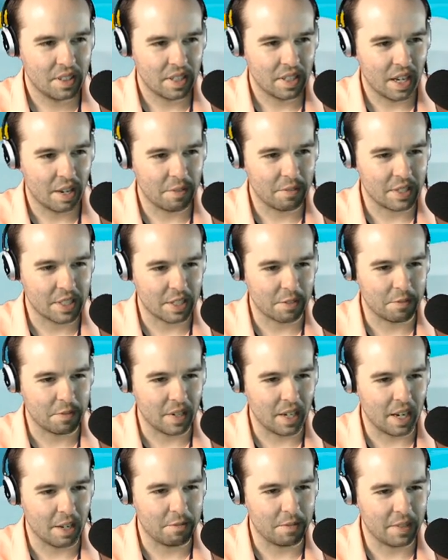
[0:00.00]
Because sure?
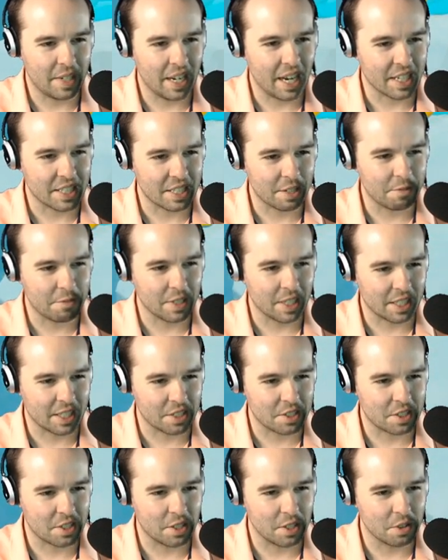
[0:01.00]
Yeah, because I feel like
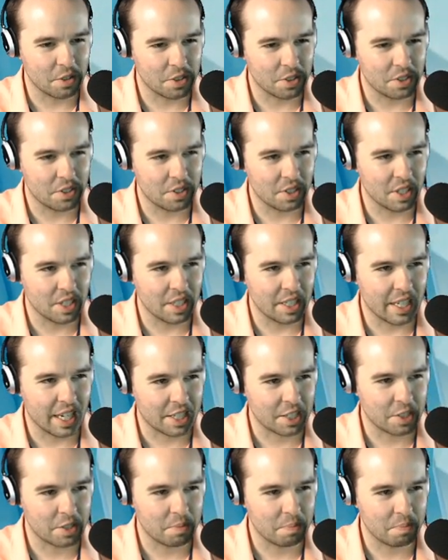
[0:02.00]
this goes to the
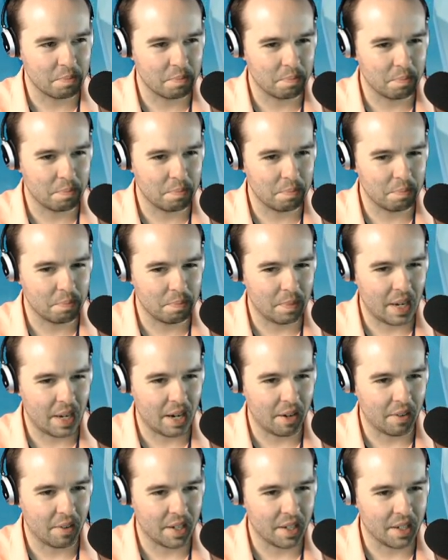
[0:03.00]
next
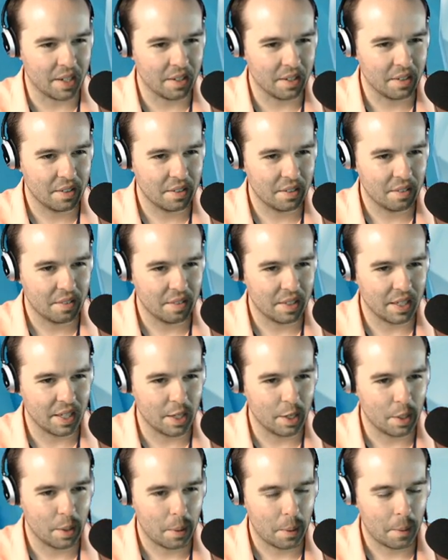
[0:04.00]
area. Okay.
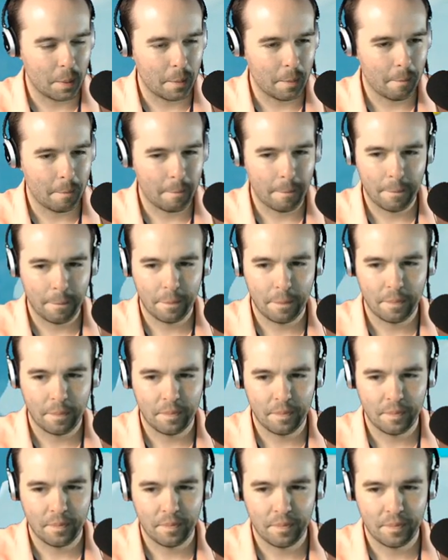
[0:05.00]
Yeah. All right.
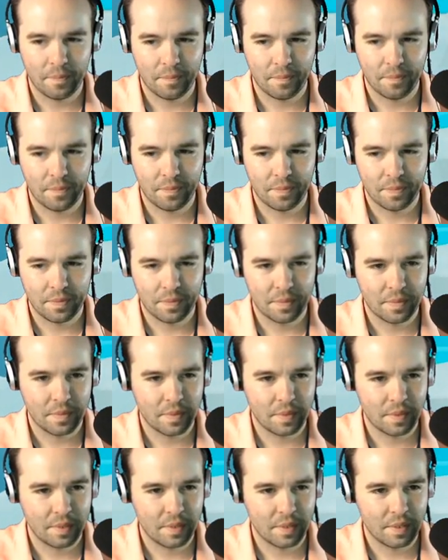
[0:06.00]
Good night, Journeyman.
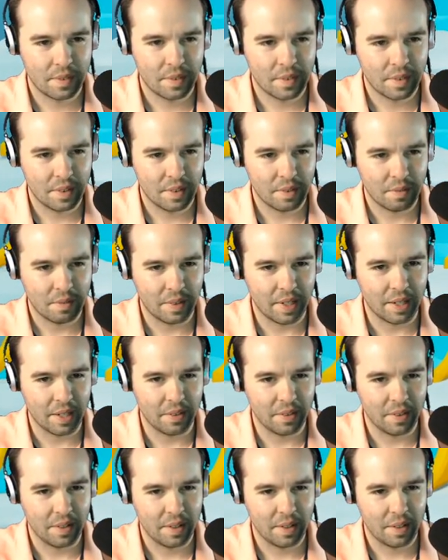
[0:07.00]
Wow.
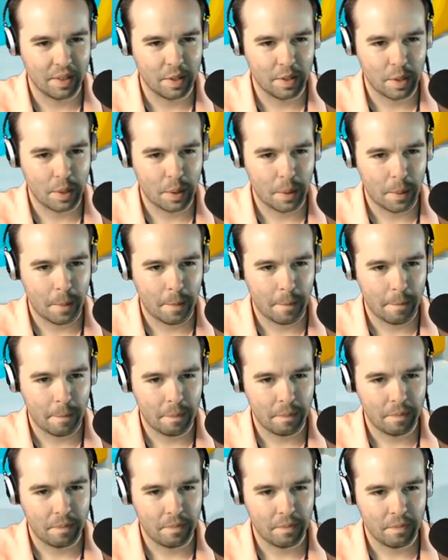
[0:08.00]

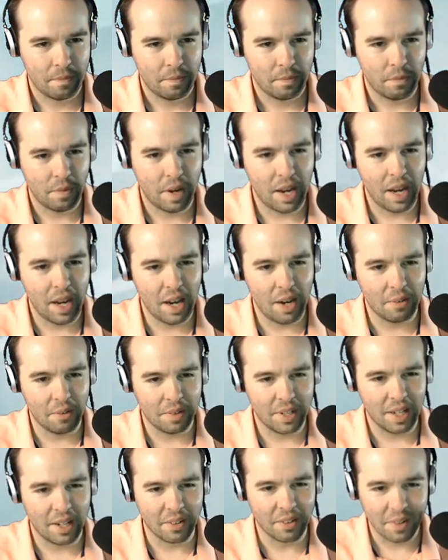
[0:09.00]
Whoa!
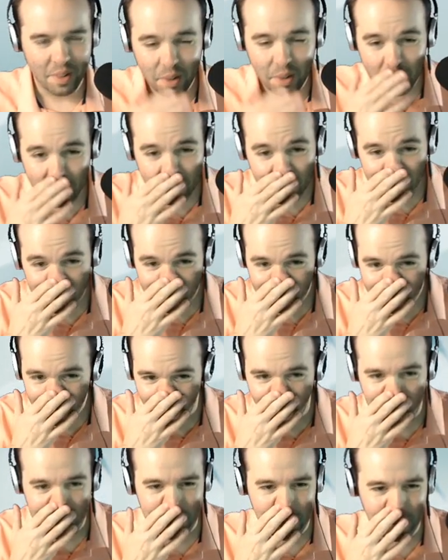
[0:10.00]
No.
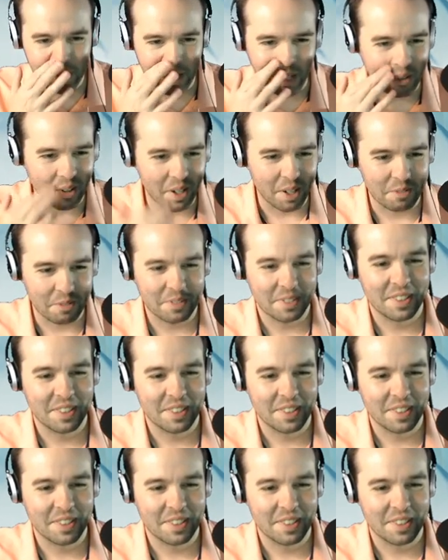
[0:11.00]
Why'd you go off?